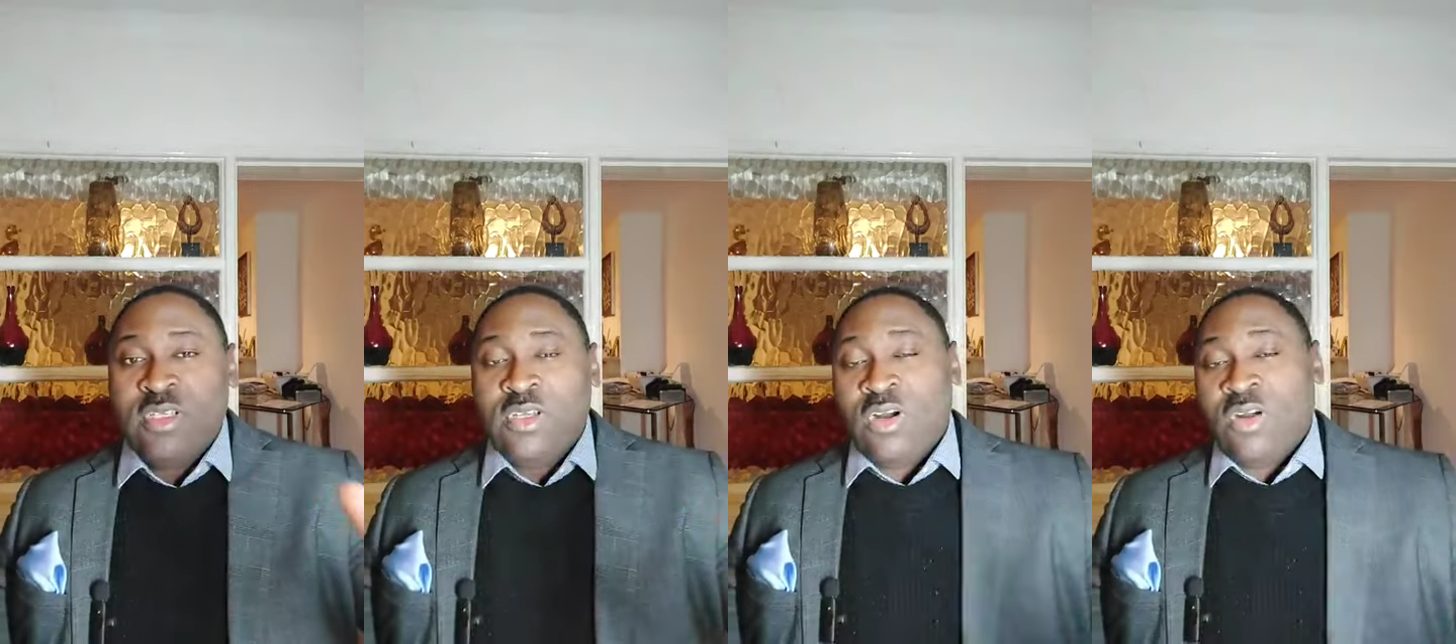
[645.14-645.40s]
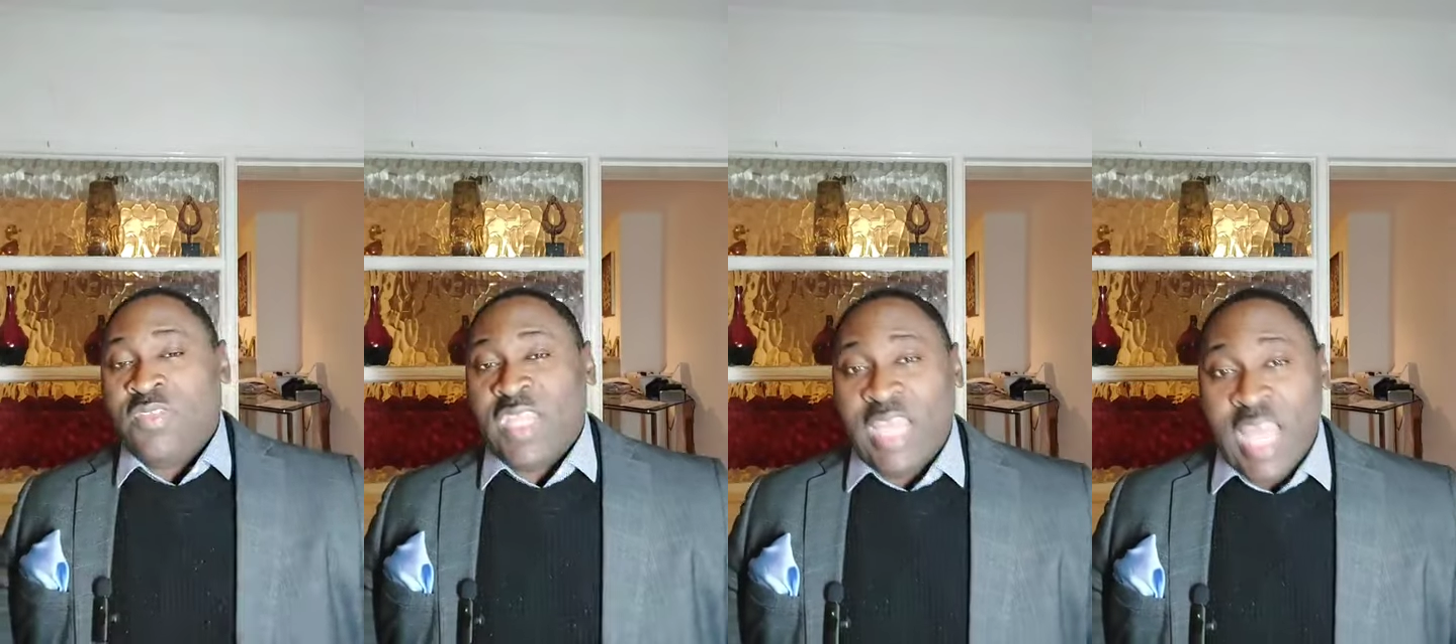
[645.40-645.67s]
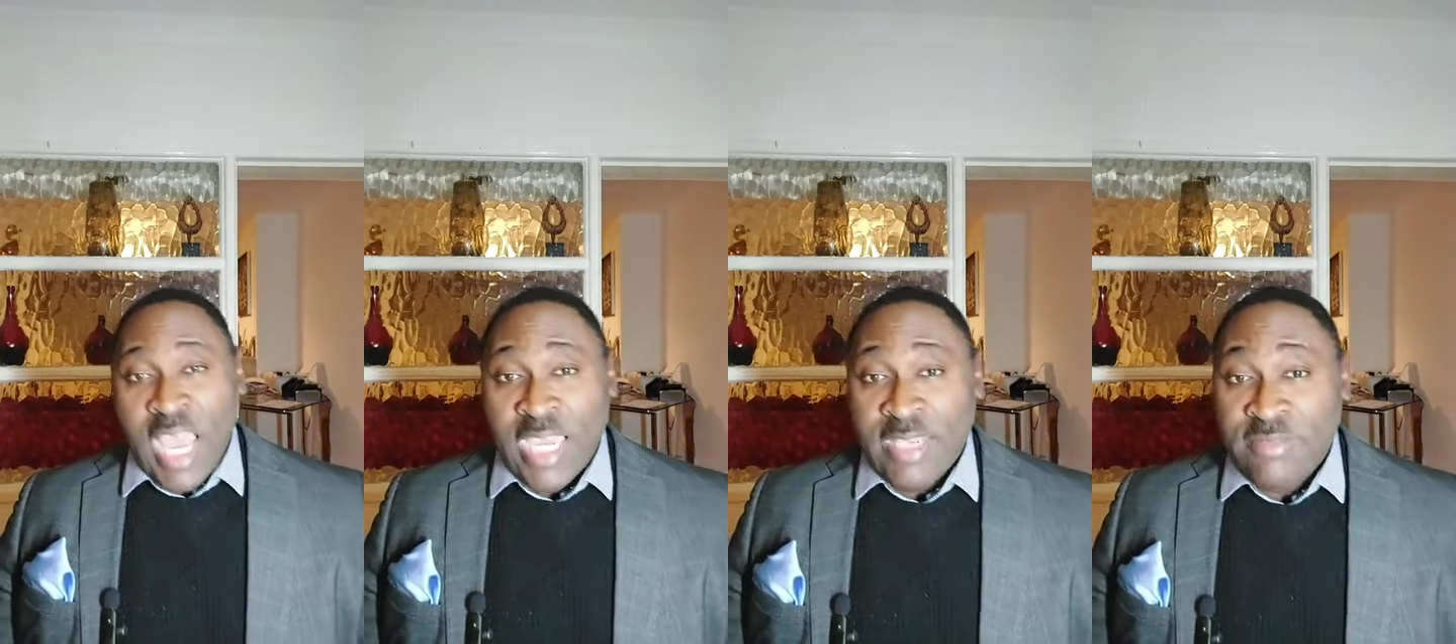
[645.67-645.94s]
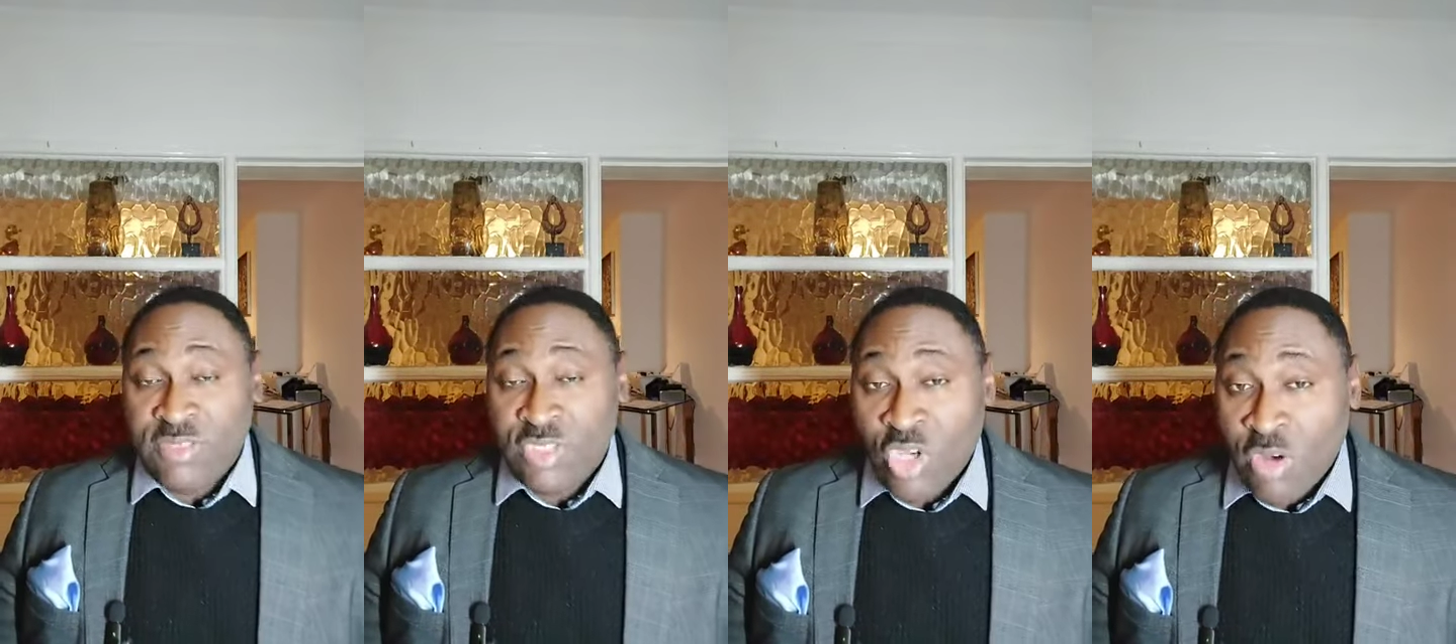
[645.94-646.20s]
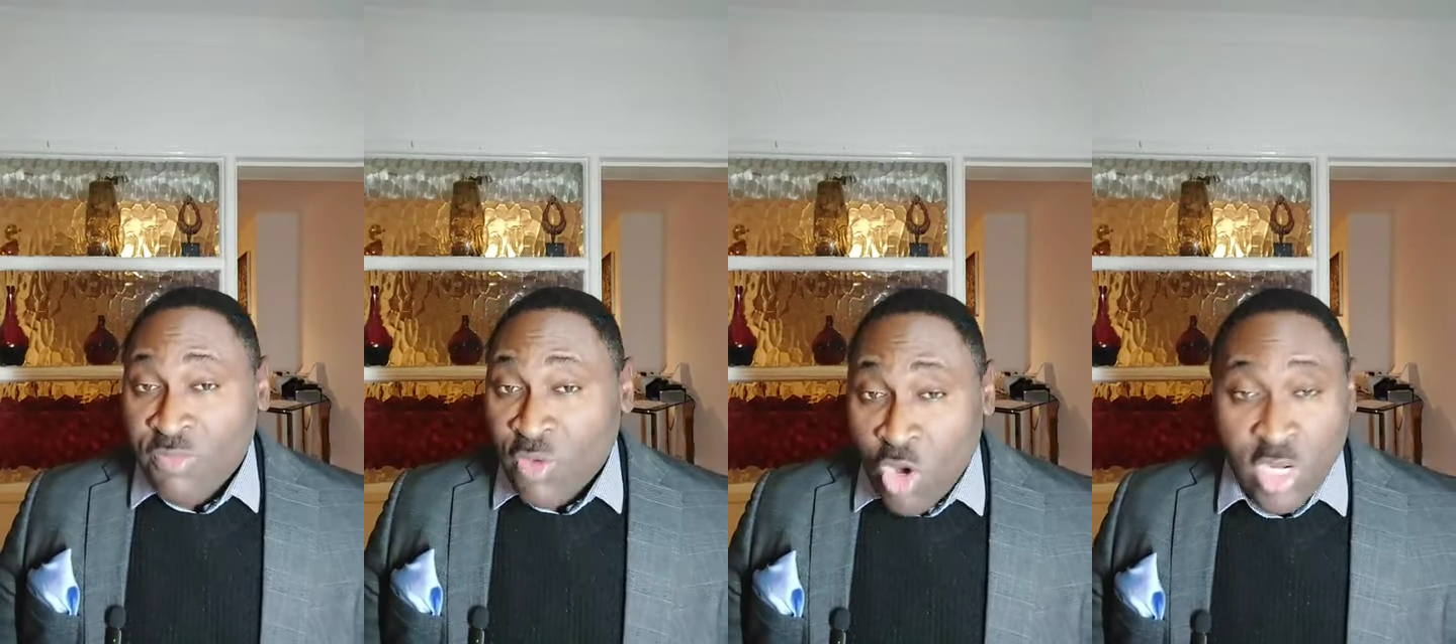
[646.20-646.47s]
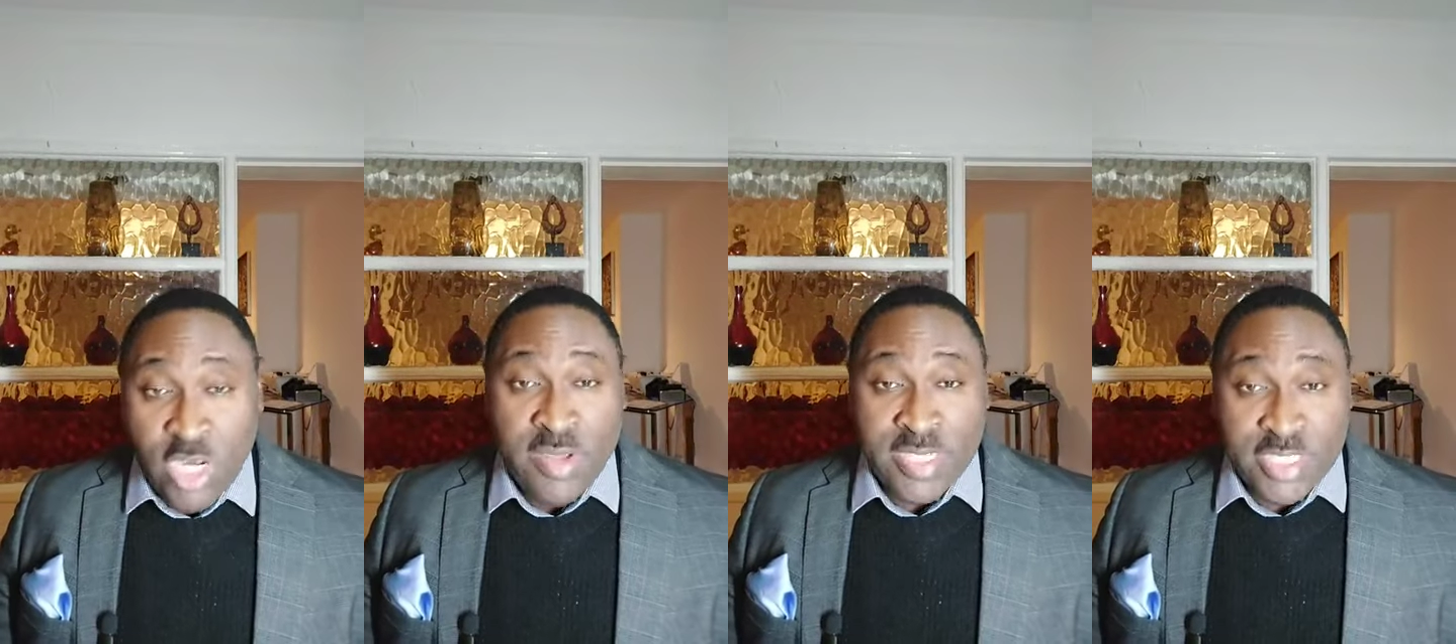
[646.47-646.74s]
of the lives of
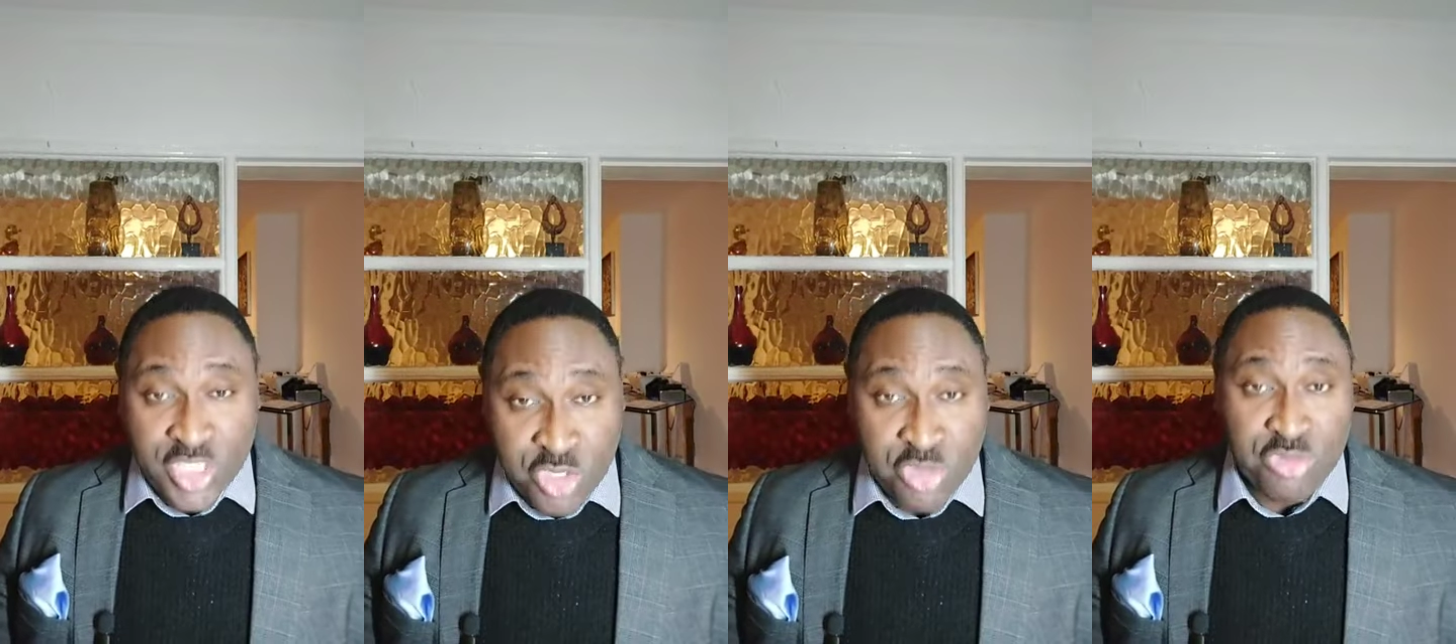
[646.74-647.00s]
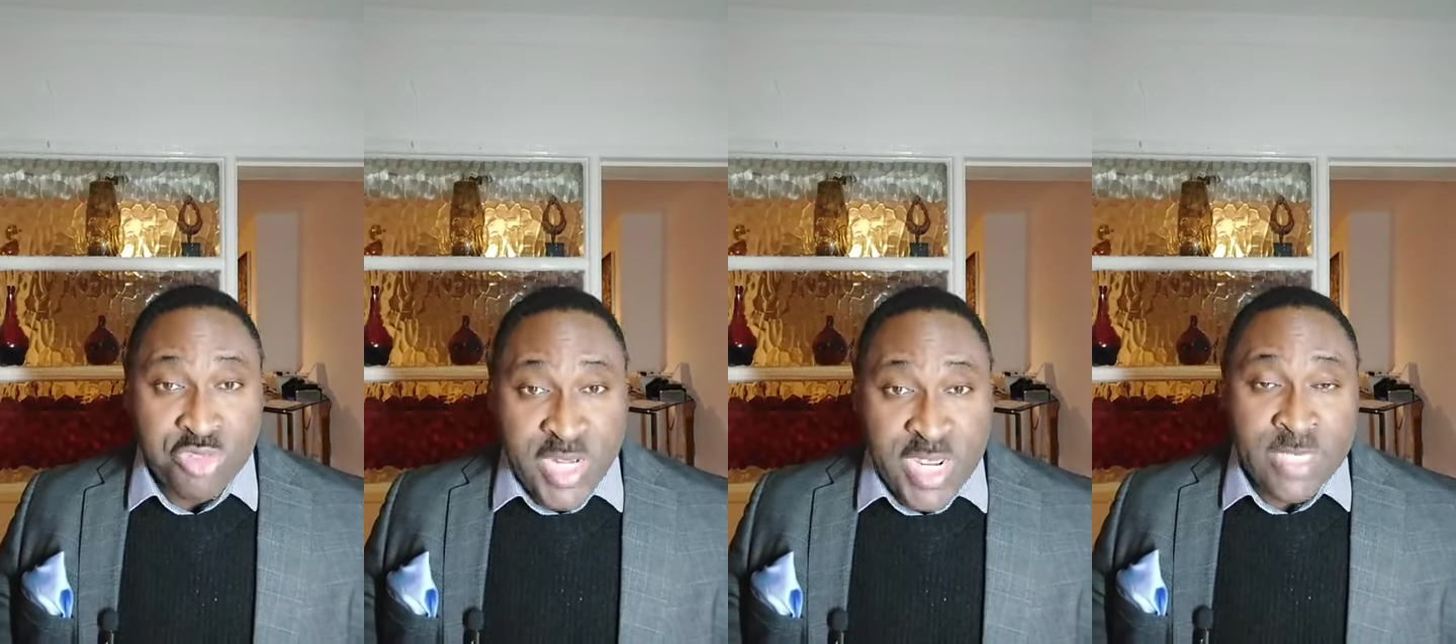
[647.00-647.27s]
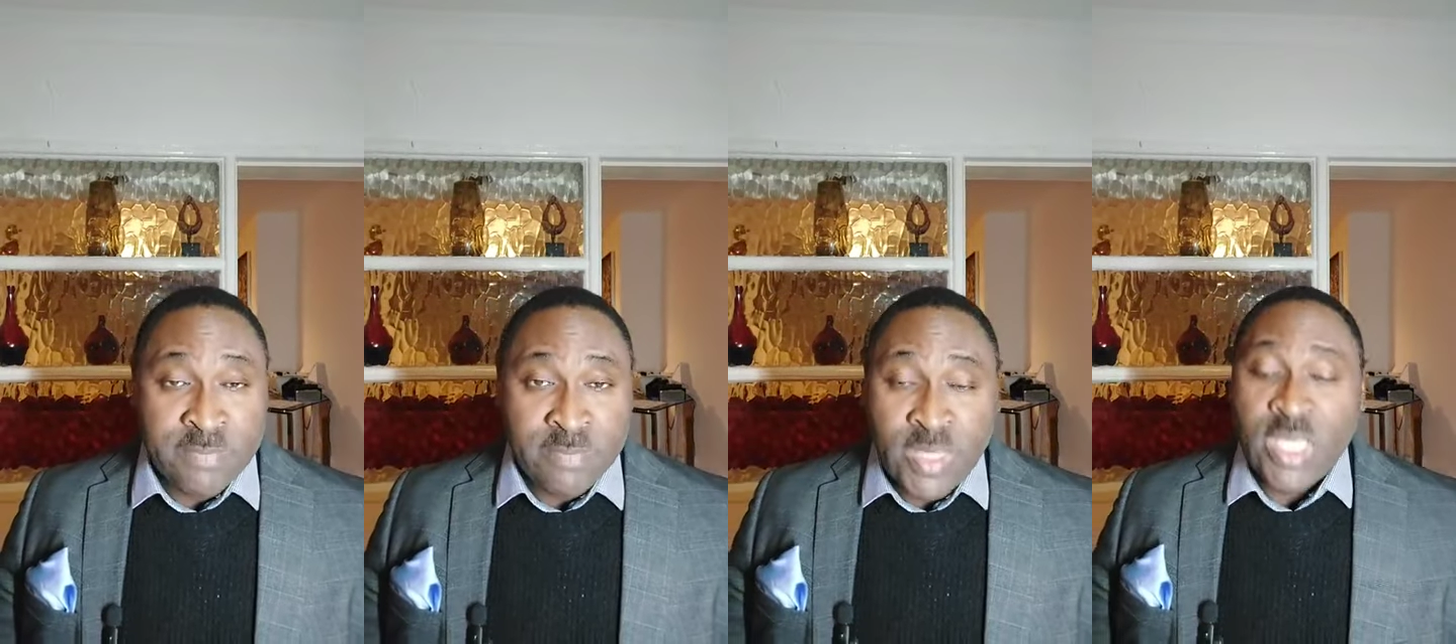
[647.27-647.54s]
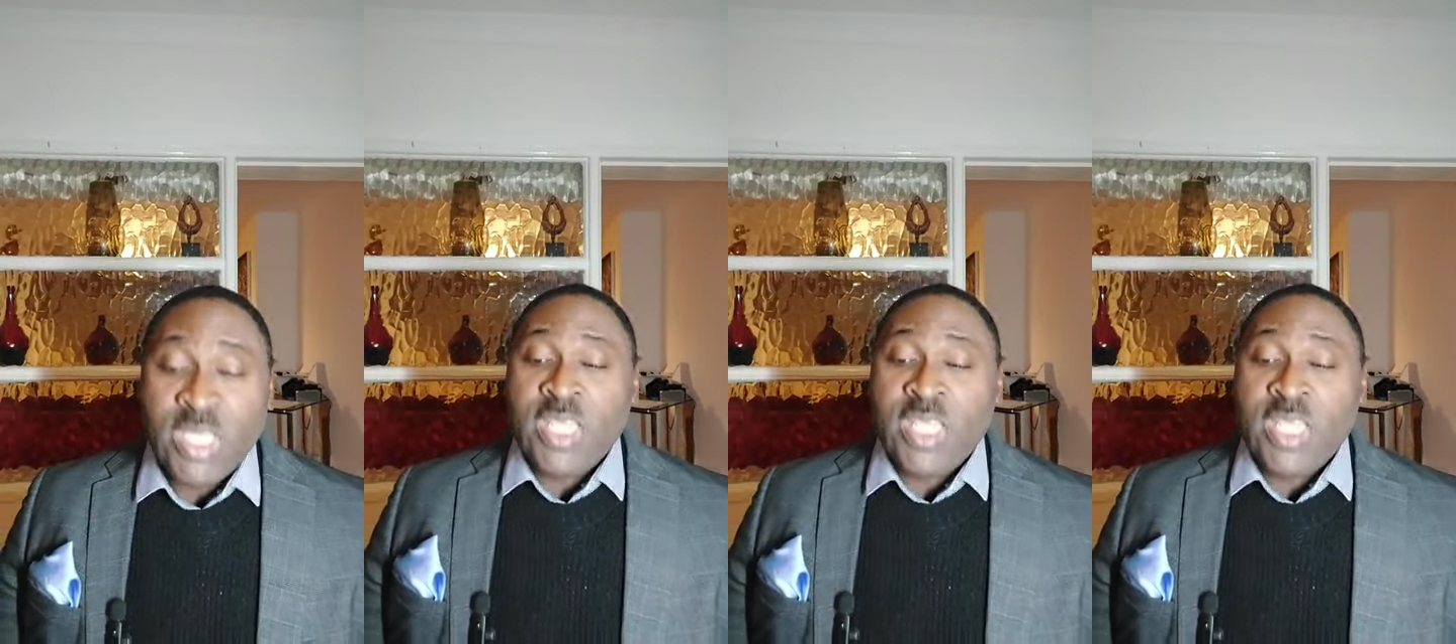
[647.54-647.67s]
all our children